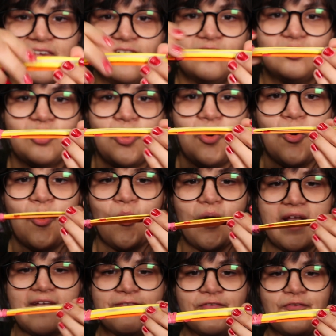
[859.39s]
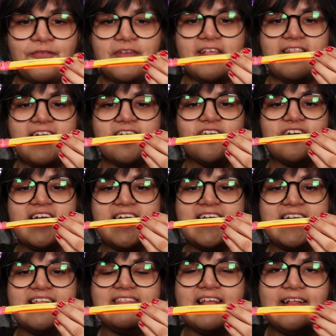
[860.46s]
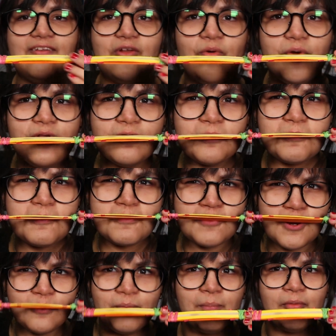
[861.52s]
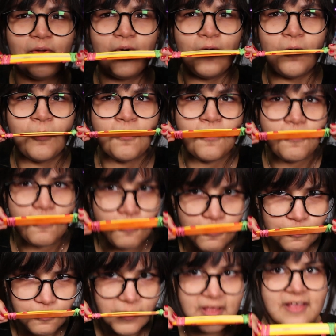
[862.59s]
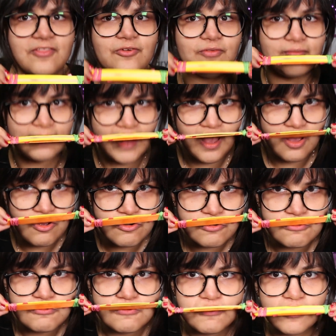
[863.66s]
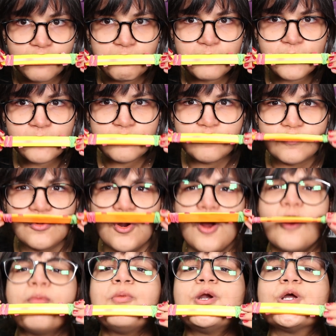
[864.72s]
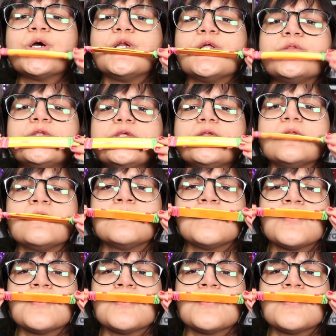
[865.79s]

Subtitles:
So if you feel like you're not getting that noise, just try to blow either down or move your harmonica like this.